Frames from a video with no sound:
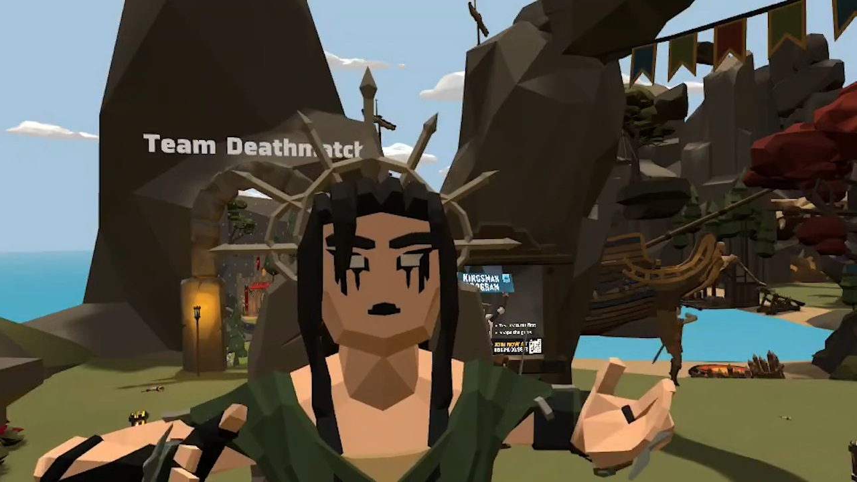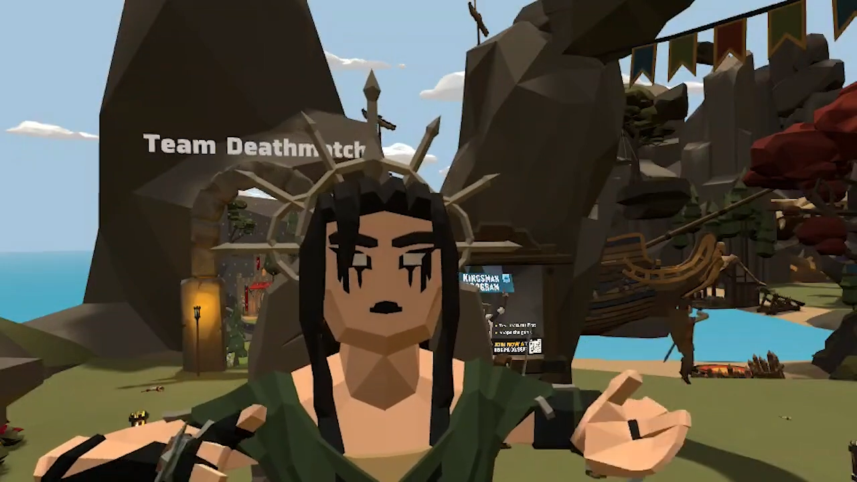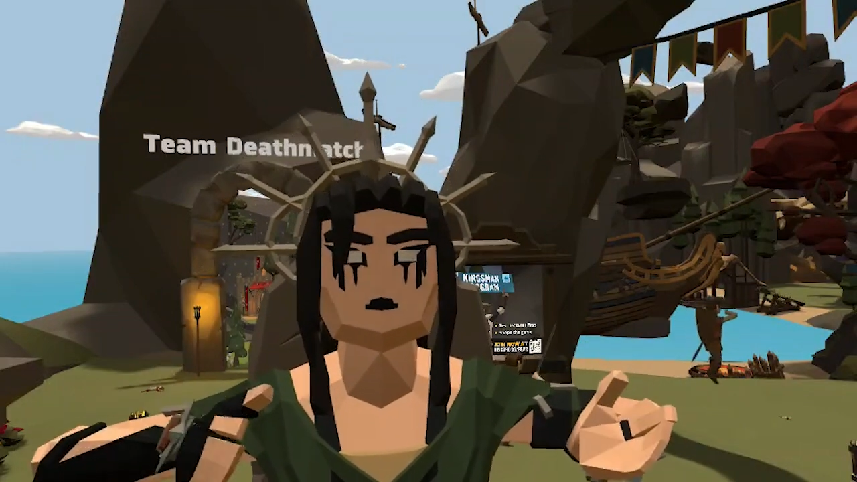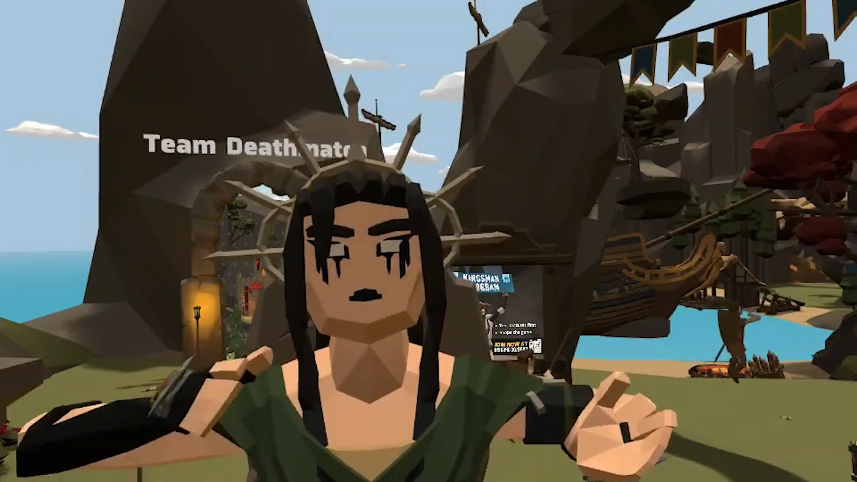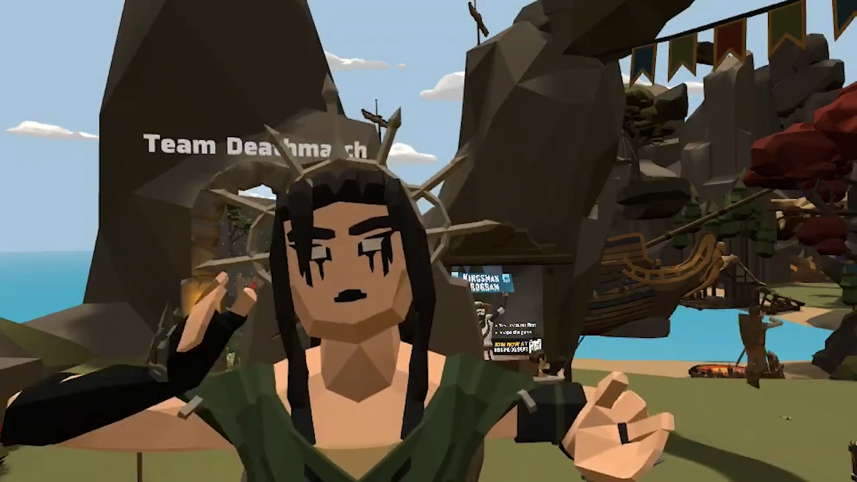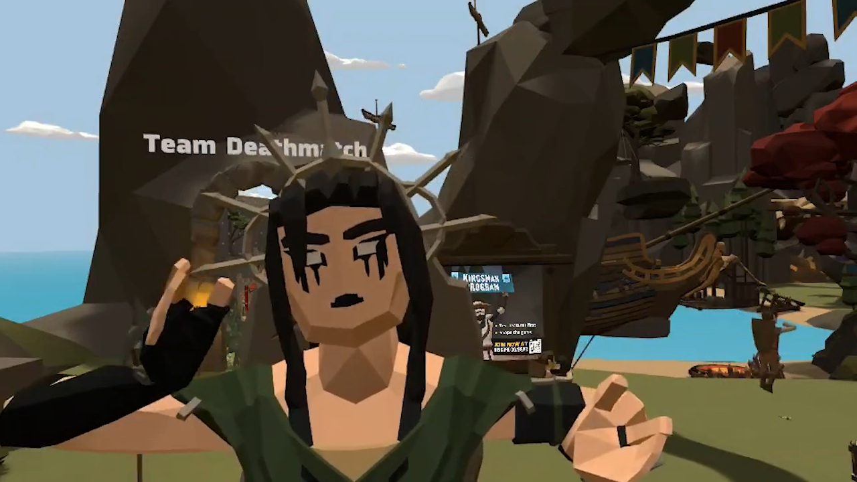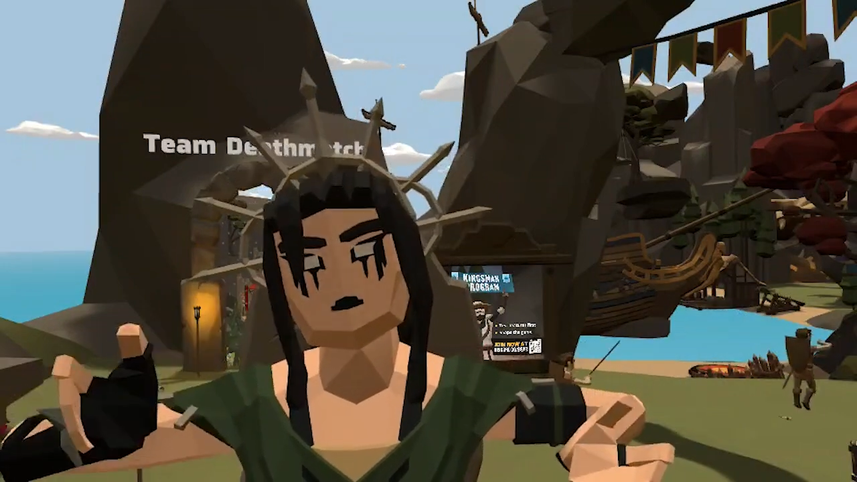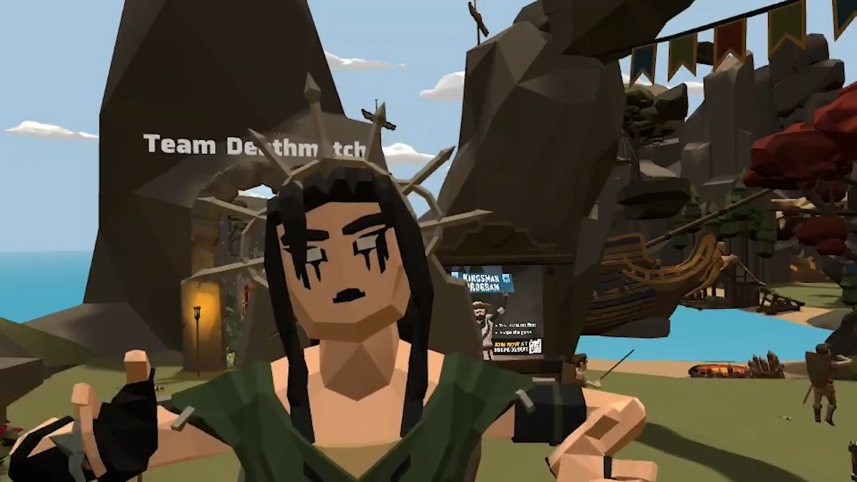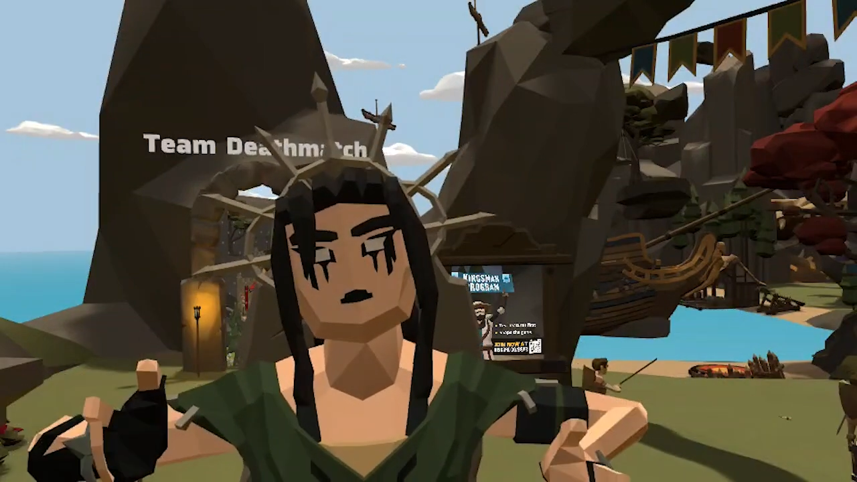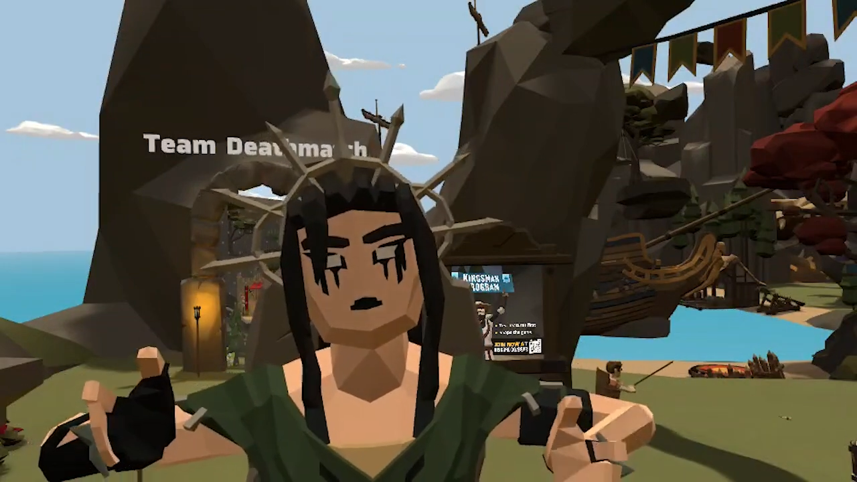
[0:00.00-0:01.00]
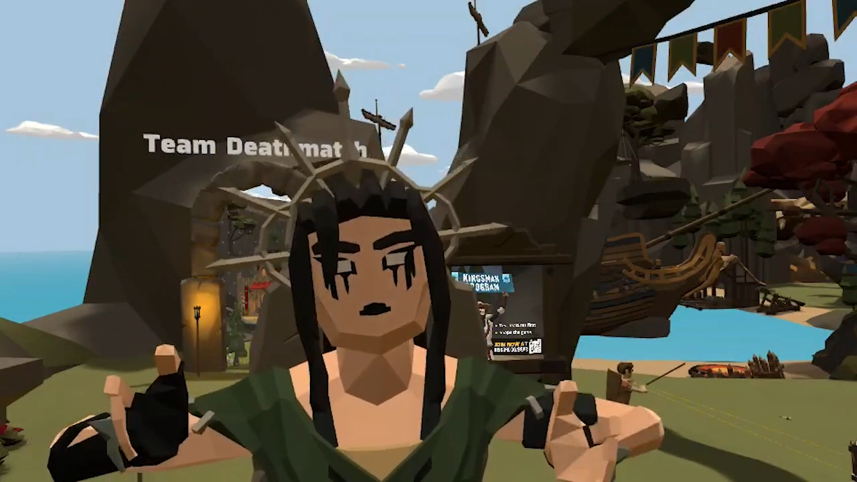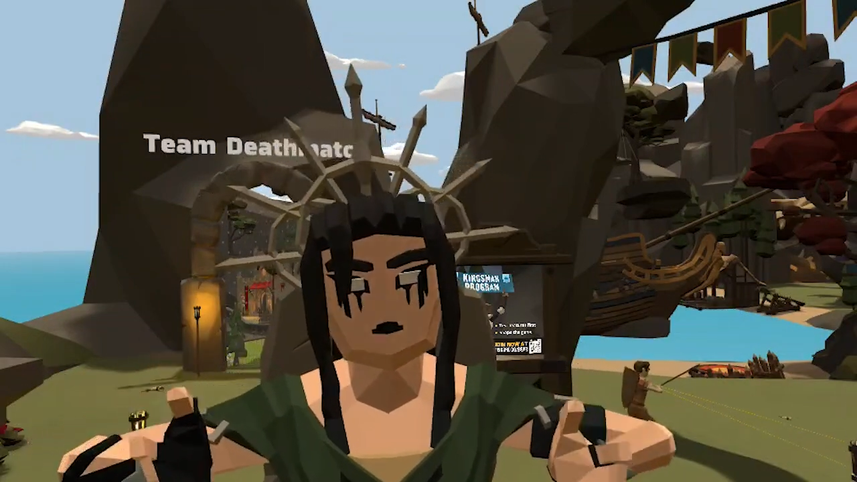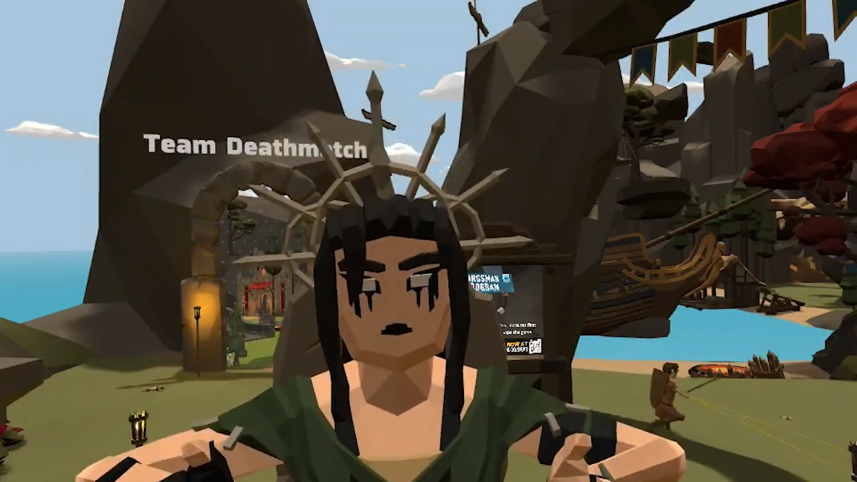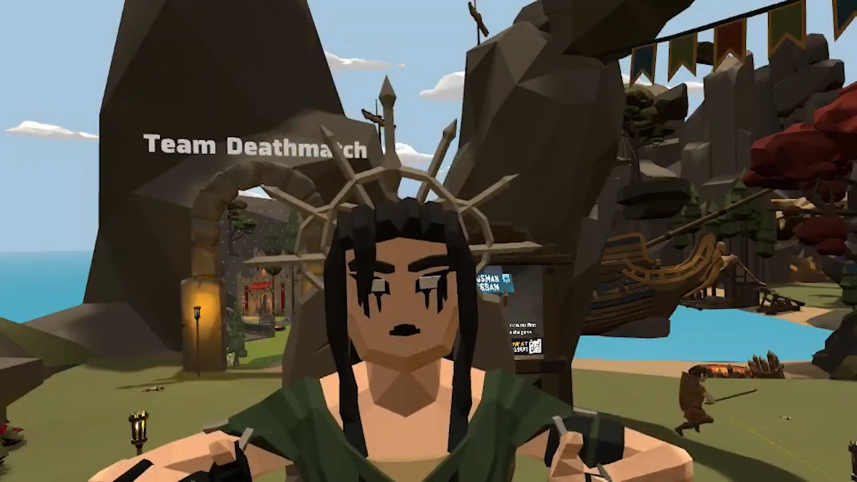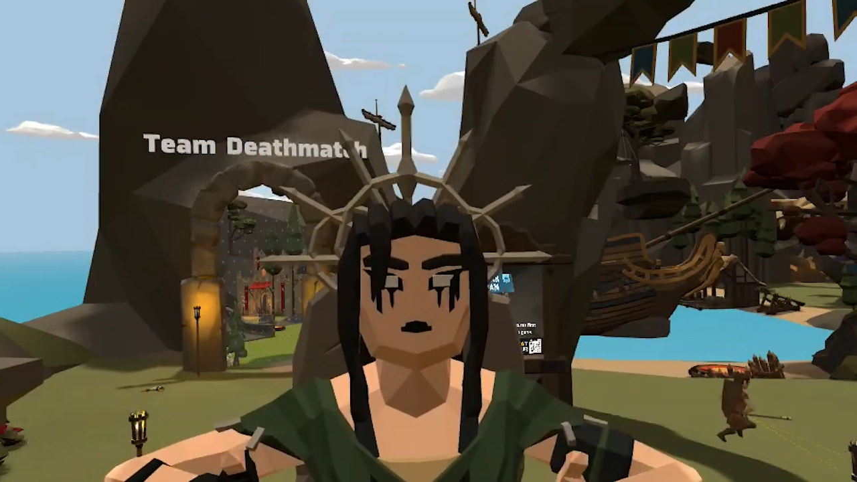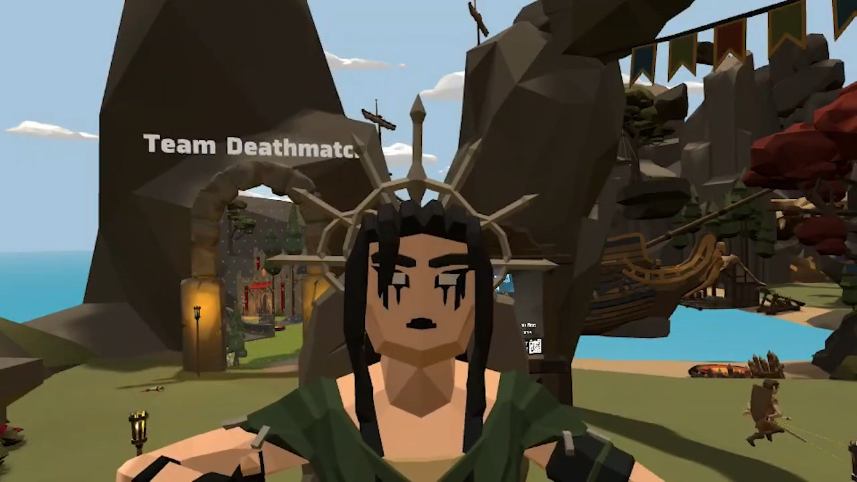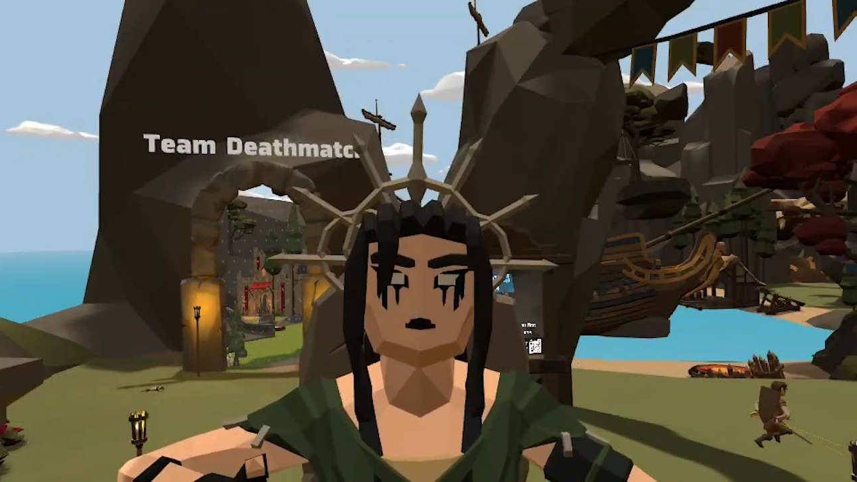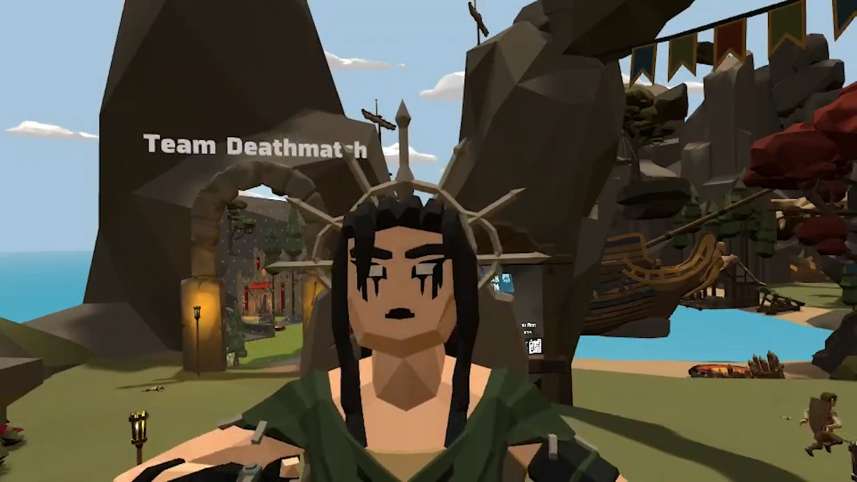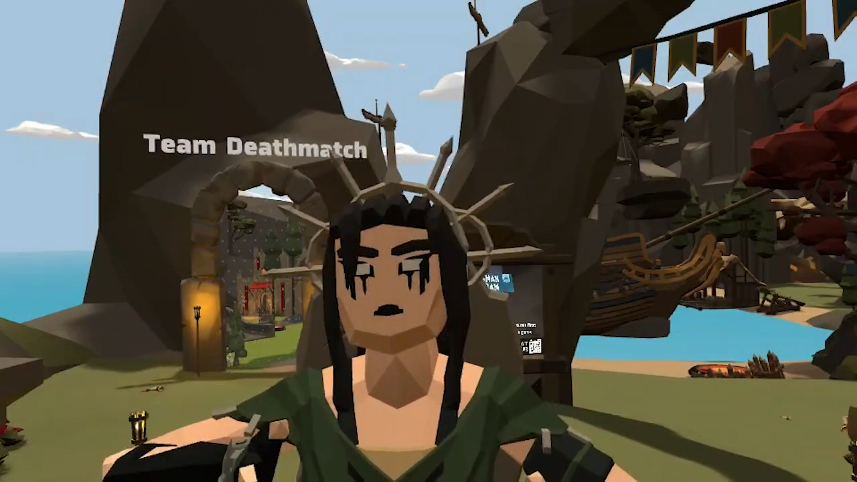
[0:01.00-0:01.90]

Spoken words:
TDM to see who gets the most kills.